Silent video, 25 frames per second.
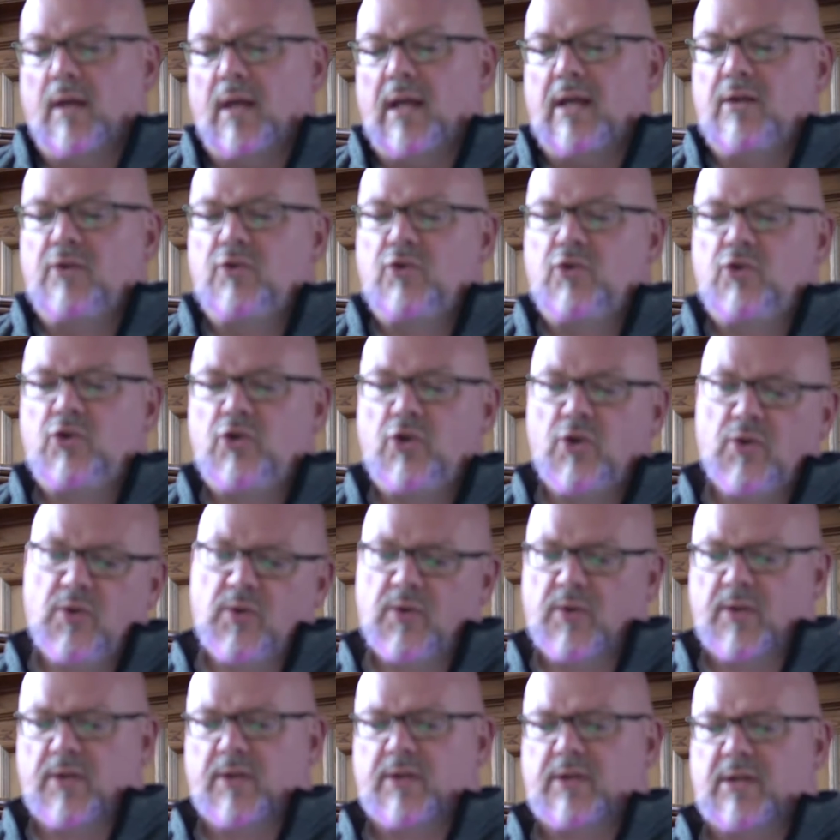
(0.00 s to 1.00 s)

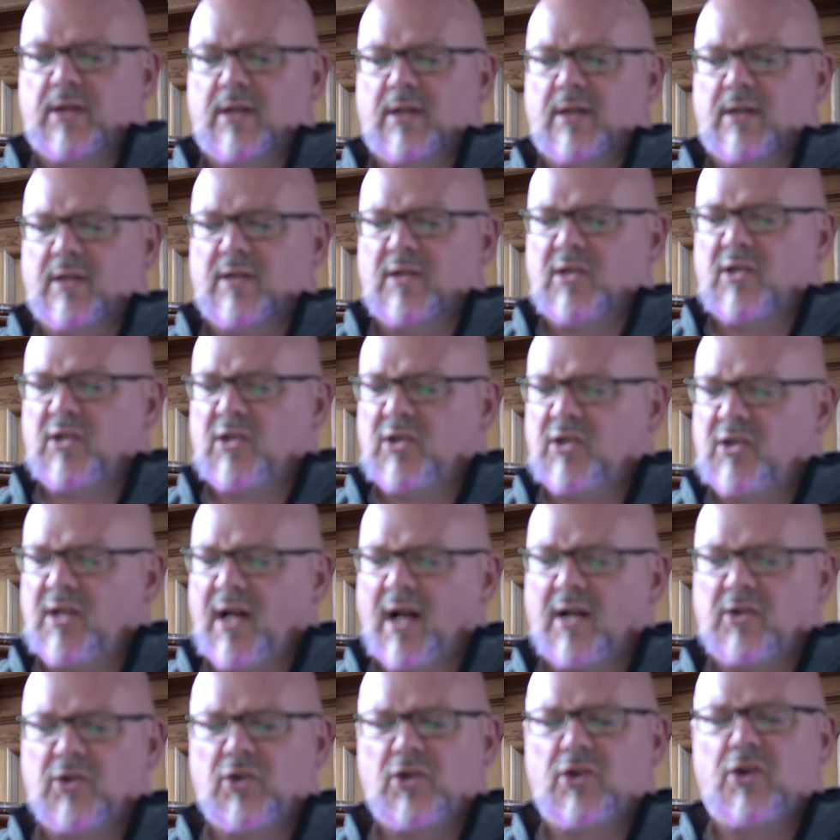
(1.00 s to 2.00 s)
endured
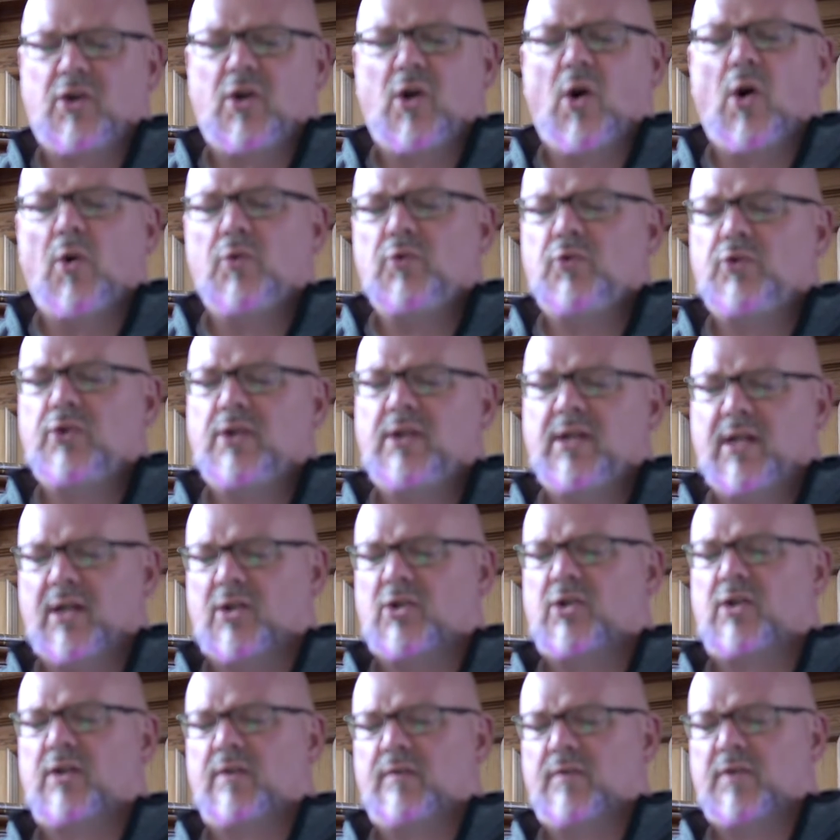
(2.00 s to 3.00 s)
such
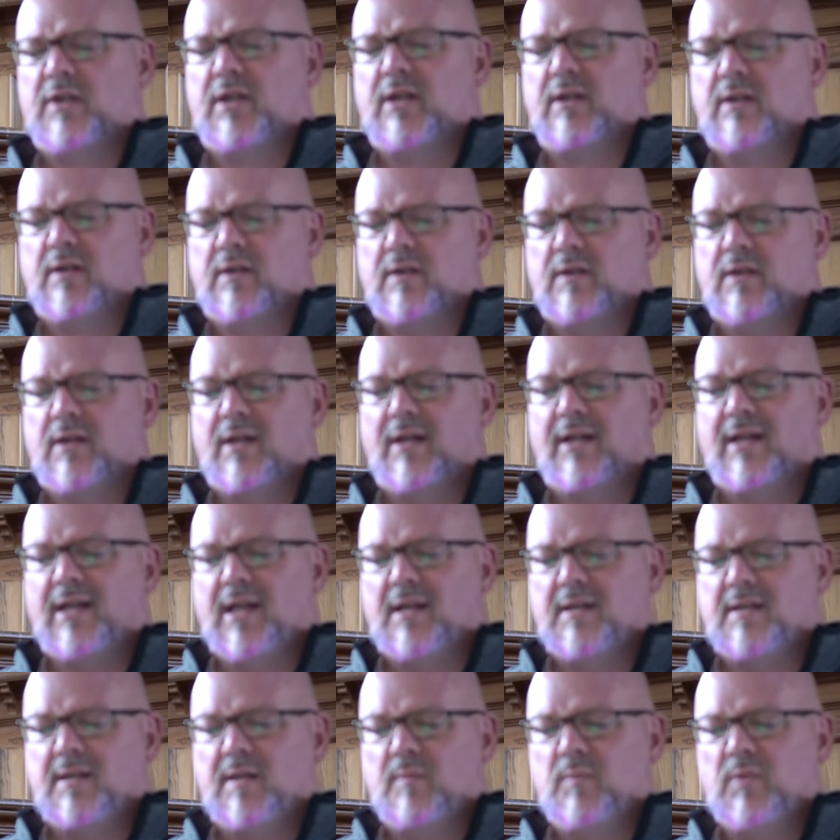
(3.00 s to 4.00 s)
contradiction of sinners
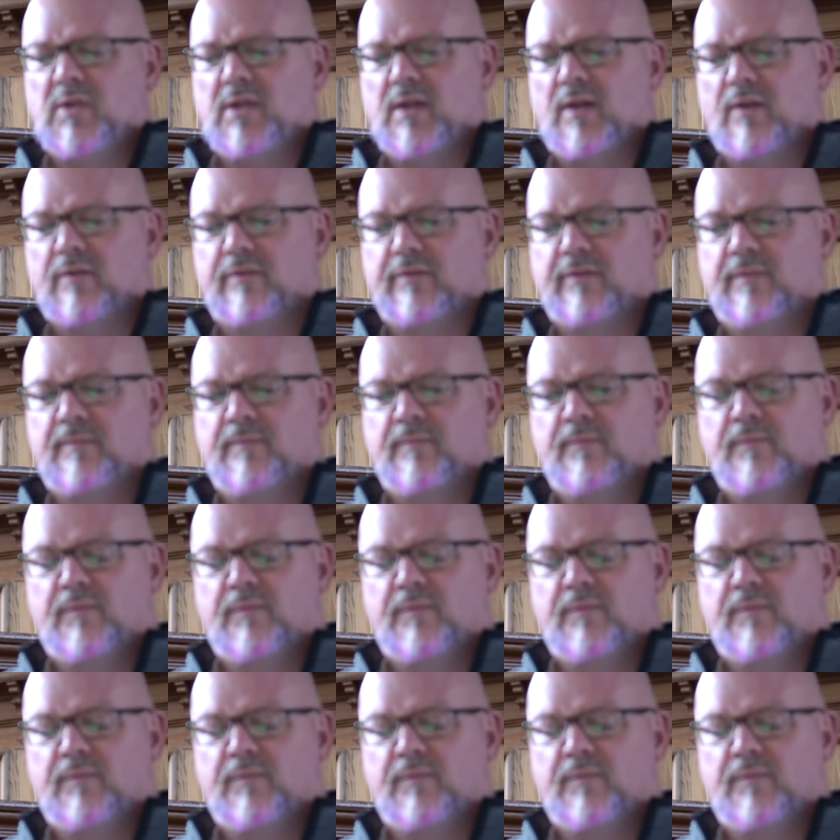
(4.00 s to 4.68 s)
against himself